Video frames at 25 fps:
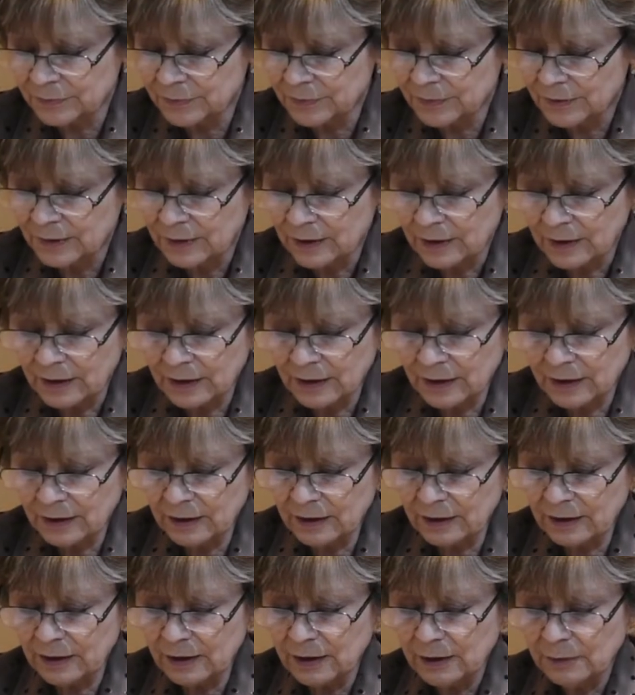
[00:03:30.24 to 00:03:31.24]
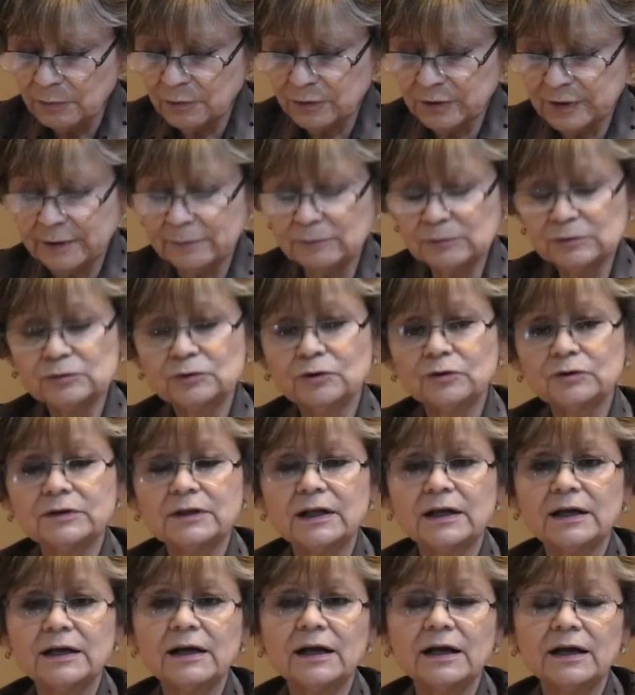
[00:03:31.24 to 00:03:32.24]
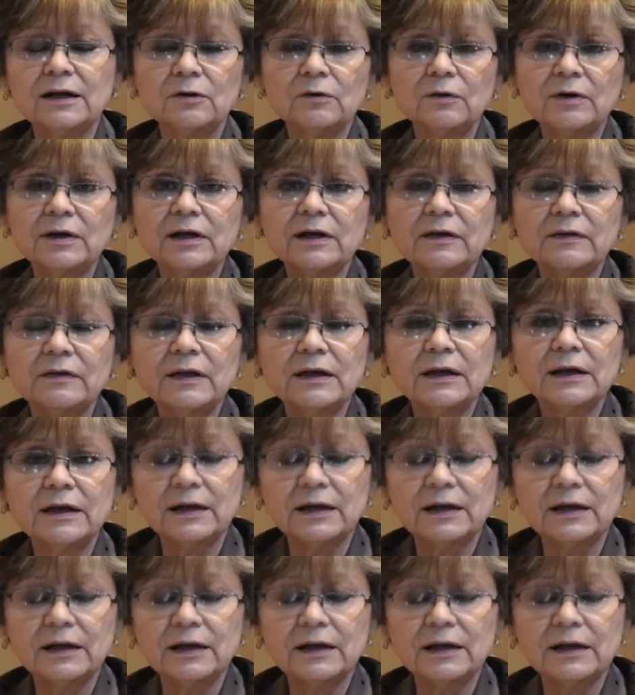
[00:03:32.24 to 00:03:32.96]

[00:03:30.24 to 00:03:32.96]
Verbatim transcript: And we see that David did mercy